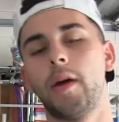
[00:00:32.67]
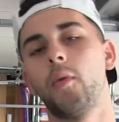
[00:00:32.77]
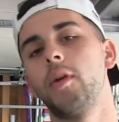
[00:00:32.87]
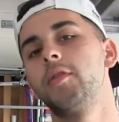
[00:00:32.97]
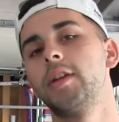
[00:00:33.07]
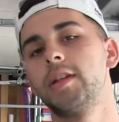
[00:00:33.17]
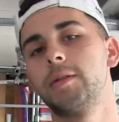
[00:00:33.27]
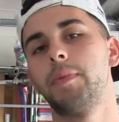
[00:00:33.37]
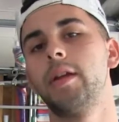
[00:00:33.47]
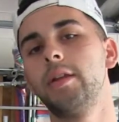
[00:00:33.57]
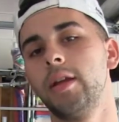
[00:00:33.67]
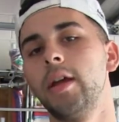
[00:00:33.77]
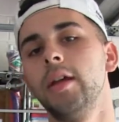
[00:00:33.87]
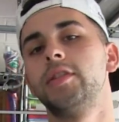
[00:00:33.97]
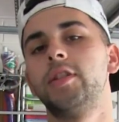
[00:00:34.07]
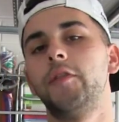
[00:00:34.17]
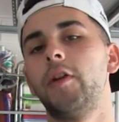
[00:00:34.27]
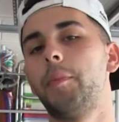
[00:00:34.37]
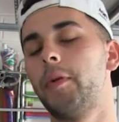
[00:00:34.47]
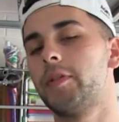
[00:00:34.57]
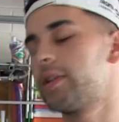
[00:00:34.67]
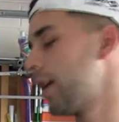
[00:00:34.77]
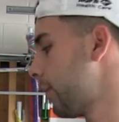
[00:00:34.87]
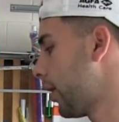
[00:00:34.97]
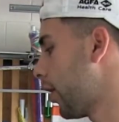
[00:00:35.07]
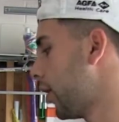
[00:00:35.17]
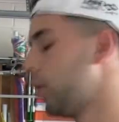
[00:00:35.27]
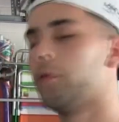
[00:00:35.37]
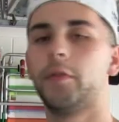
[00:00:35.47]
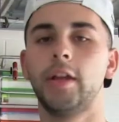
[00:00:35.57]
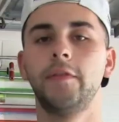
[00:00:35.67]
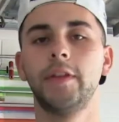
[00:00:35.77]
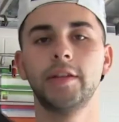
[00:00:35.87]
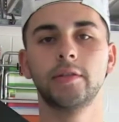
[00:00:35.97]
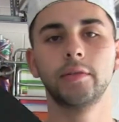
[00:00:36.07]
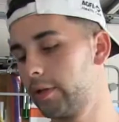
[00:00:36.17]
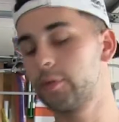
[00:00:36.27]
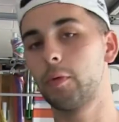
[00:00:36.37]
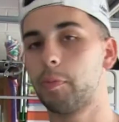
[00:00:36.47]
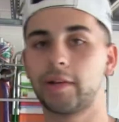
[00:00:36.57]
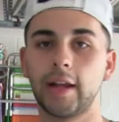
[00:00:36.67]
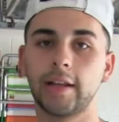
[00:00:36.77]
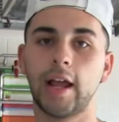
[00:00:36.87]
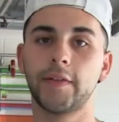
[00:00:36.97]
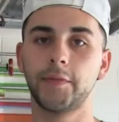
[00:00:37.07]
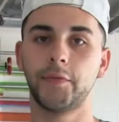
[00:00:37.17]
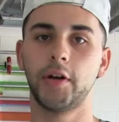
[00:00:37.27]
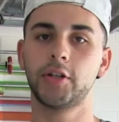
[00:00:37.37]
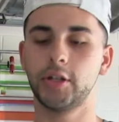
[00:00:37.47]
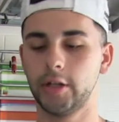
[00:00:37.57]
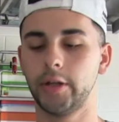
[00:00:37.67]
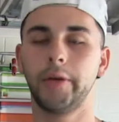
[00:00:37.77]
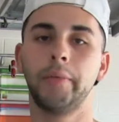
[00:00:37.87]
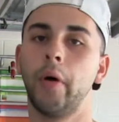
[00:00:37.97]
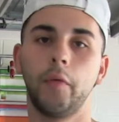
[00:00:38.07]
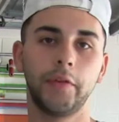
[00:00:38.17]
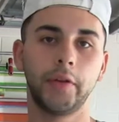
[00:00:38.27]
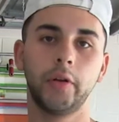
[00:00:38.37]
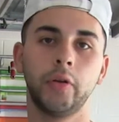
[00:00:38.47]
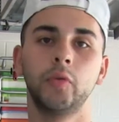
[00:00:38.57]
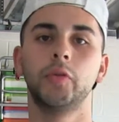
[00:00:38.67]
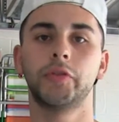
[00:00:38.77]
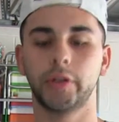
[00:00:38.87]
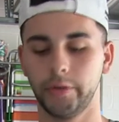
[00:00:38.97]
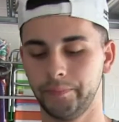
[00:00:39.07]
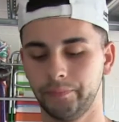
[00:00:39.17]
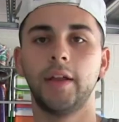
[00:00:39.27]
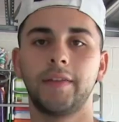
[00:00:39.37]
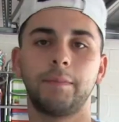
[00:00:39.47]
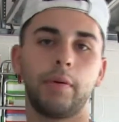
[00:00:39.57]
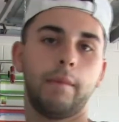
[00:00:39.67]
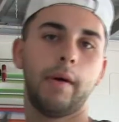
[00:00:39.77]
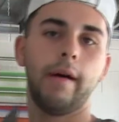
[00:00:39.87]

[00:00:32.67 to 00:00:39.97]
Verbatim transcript: of my wheels, they spit stuff up on the side of my car. Hopefully if these, these will protect it, have some function, and uh, hopefully they'll look cool. So let's put them